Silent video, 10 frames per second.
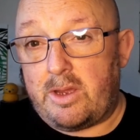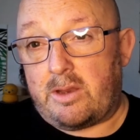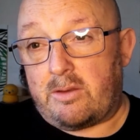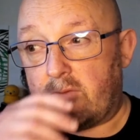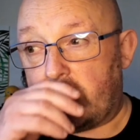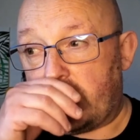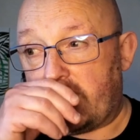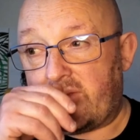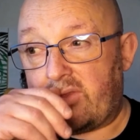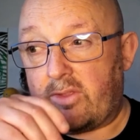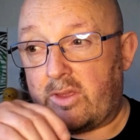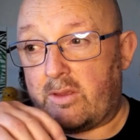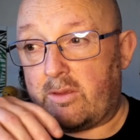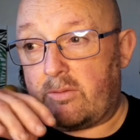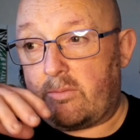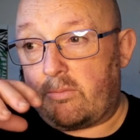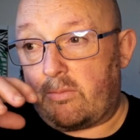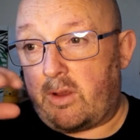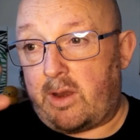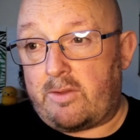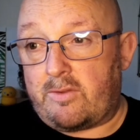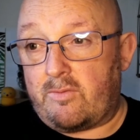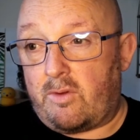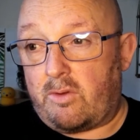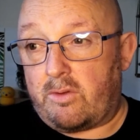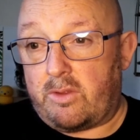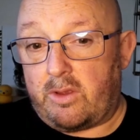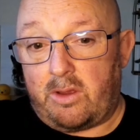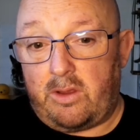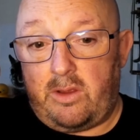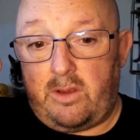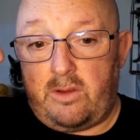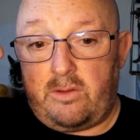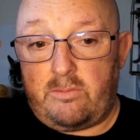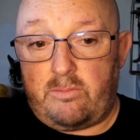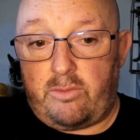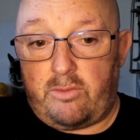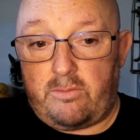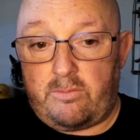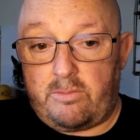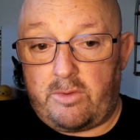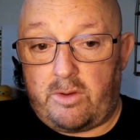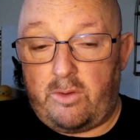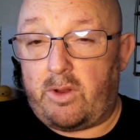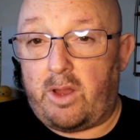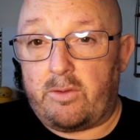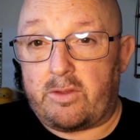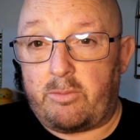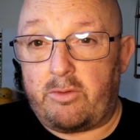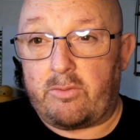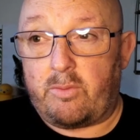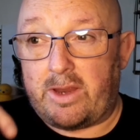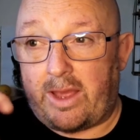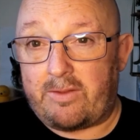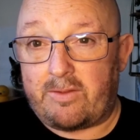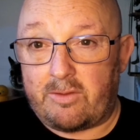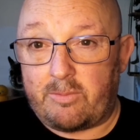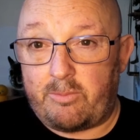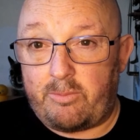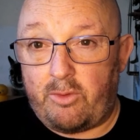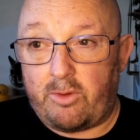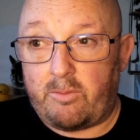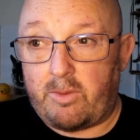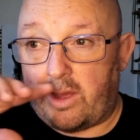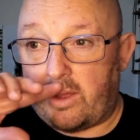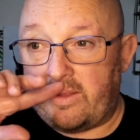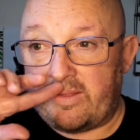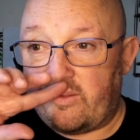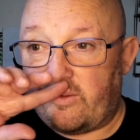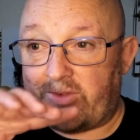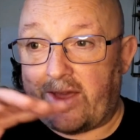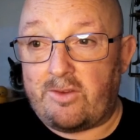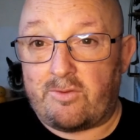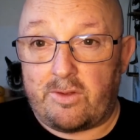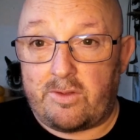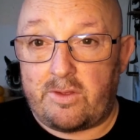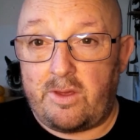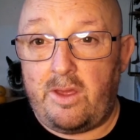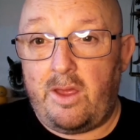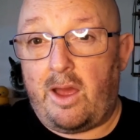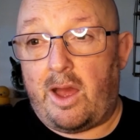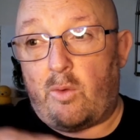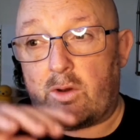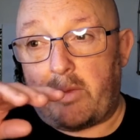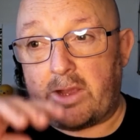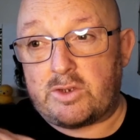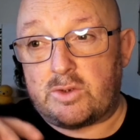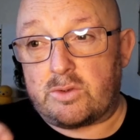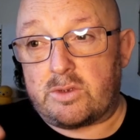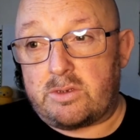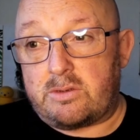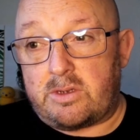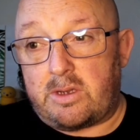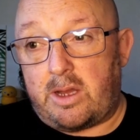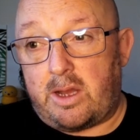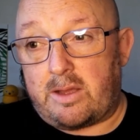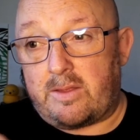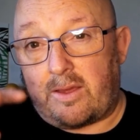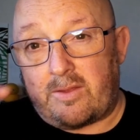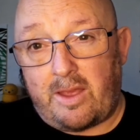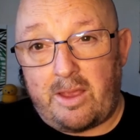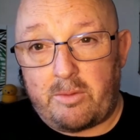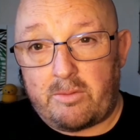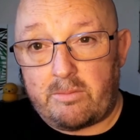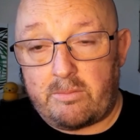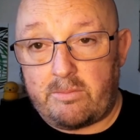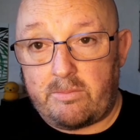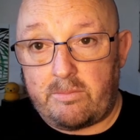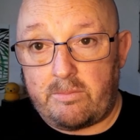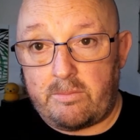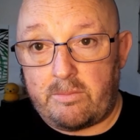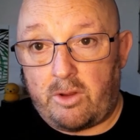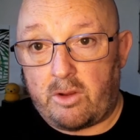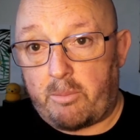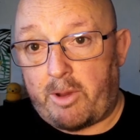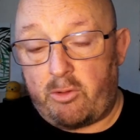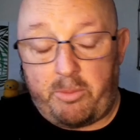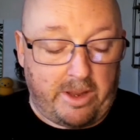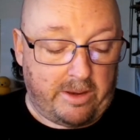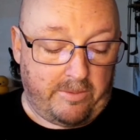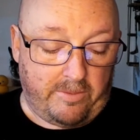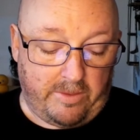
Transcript: in the cholesterol and the glucose in the blood. When it gets to the point where it's not dangerous, I want to make sure that I can stay stable, not go back up again.